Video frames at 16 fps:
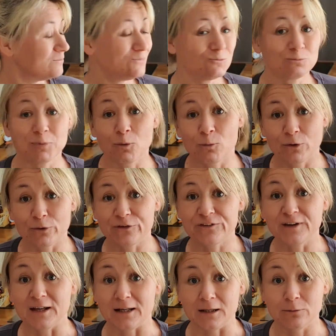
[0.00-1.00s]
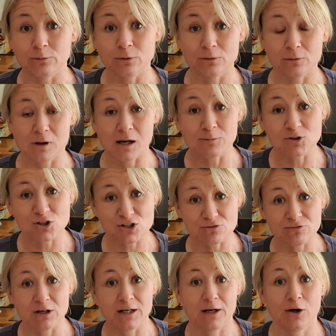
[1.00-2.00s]
we'll see. Well, I'm just
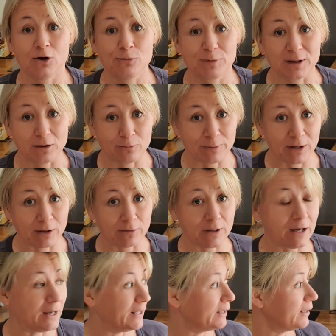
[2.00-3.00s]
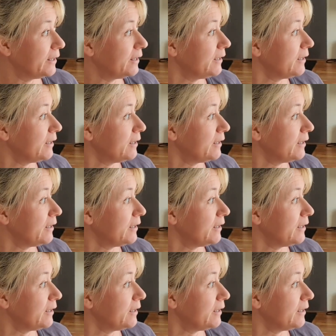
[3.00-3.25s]
really hoping it'll be okay.